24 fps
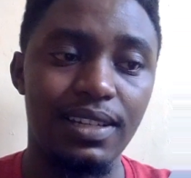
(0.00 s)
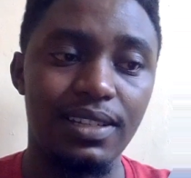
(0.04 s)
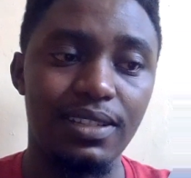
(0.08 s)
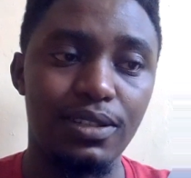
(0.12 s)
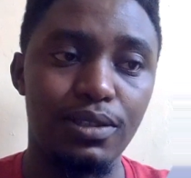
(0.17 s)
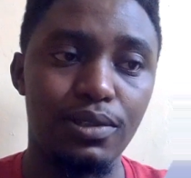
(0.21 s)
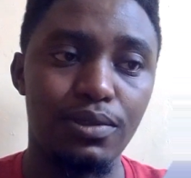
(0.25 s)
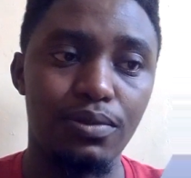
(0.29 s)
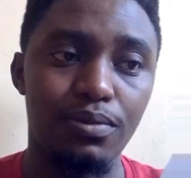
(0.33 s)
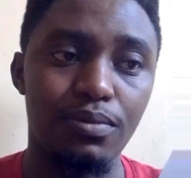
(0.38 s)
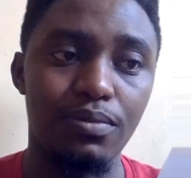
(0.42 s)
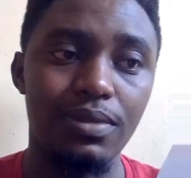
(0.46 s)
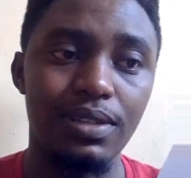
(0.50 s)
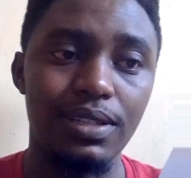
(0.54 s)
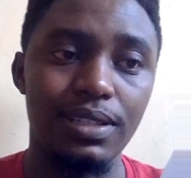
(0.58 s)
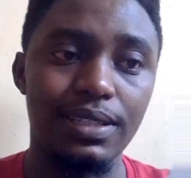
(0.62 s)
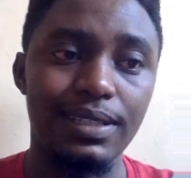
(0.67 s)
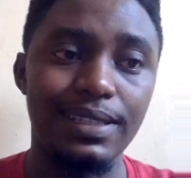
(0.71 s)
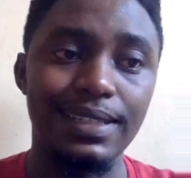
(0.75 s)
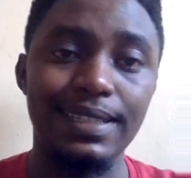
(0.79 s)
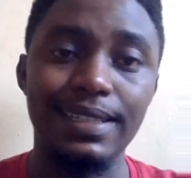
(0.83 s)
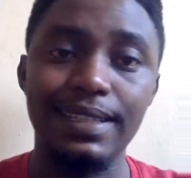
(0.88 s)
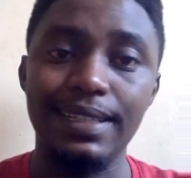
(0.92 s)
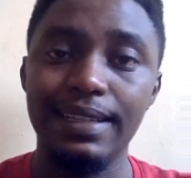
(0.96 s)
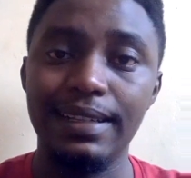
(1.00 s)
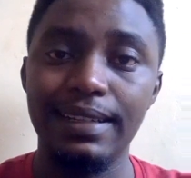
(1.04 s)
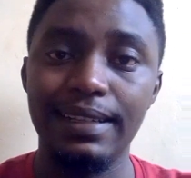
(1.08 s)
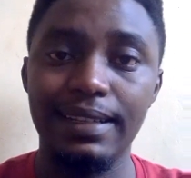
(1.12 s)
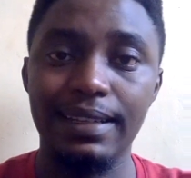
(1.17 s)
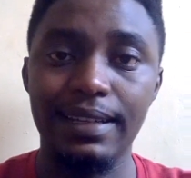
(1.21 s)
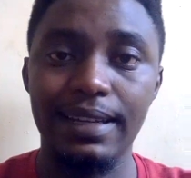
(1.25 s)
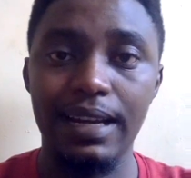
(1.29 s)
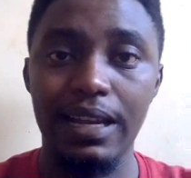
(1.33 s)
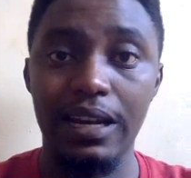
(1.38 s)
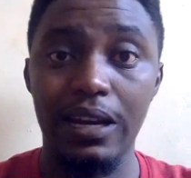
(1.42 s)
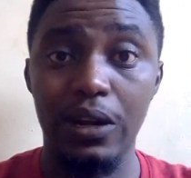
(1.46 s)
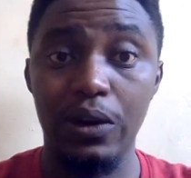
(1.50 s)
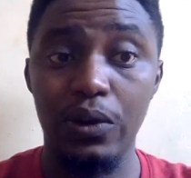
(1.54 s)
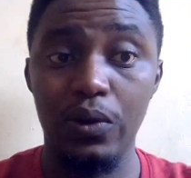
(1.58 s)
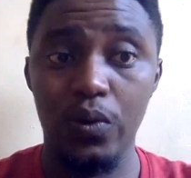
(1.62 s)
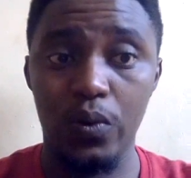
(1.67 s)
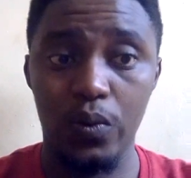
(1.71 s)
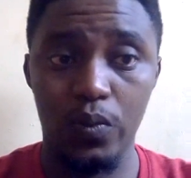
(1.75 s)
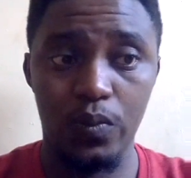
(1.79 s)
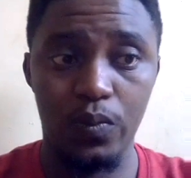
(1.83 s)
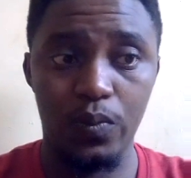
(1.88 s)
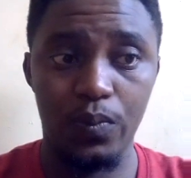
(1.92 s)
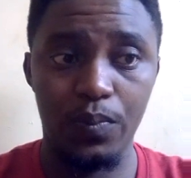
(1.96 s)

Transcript: that to be still a no.